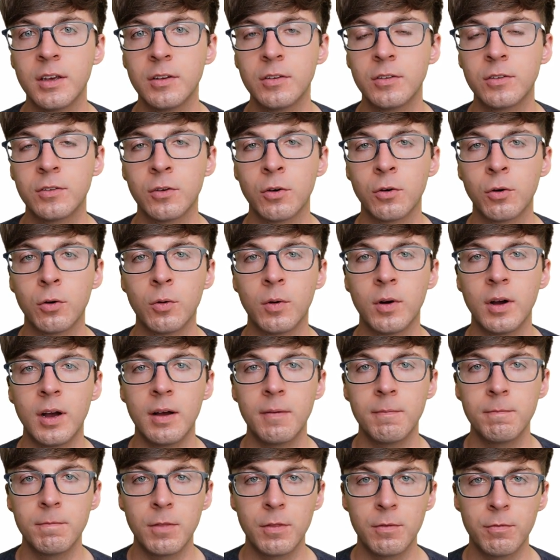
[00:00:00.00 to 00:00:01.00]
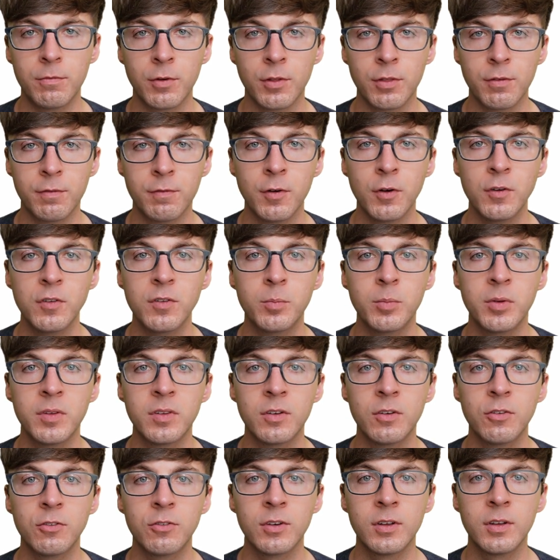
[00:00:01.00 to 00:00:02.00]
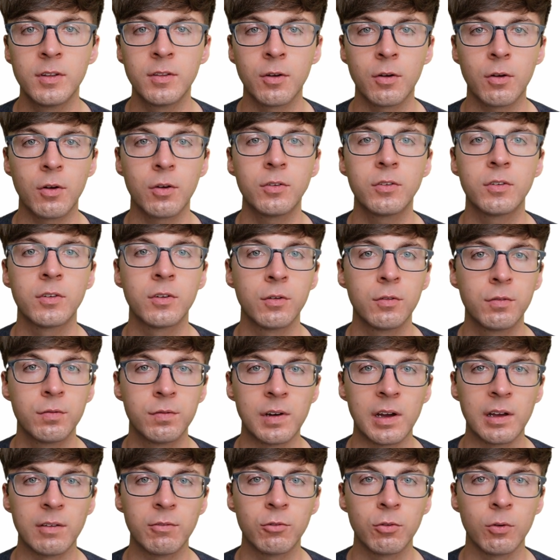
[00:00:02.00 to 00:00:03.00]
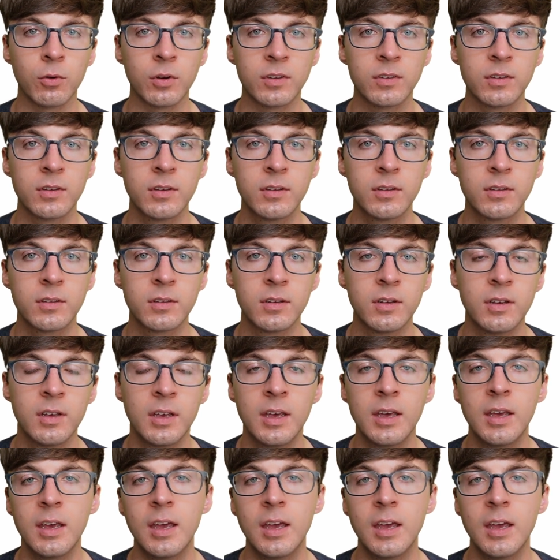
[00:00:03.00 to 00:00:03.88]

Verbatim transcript: So for the first position, there are still five choices,